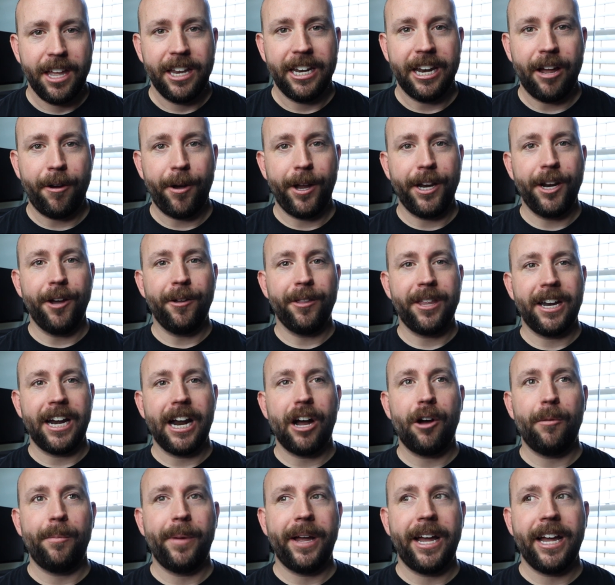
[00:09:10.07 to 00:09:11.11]
Now, I know that
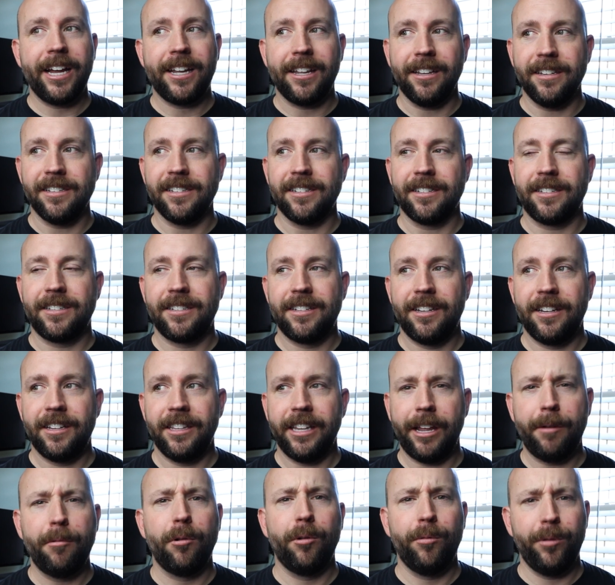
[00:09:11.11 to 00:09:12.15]
Outback
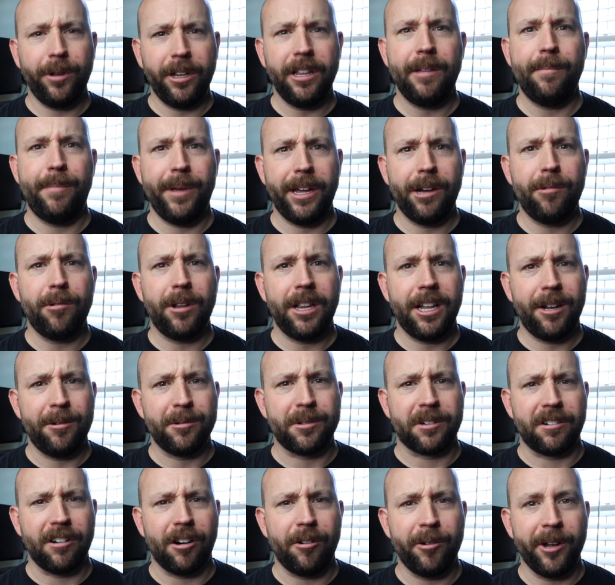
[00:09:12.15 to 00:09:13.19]
they were really big while I
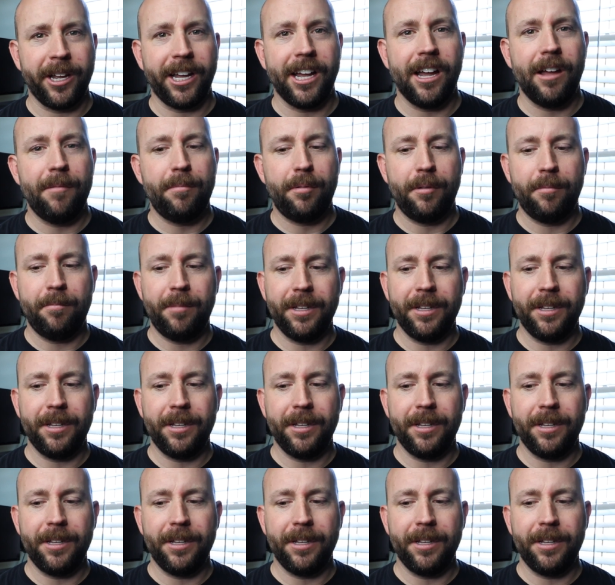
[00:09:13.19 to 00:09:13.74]
was growing up,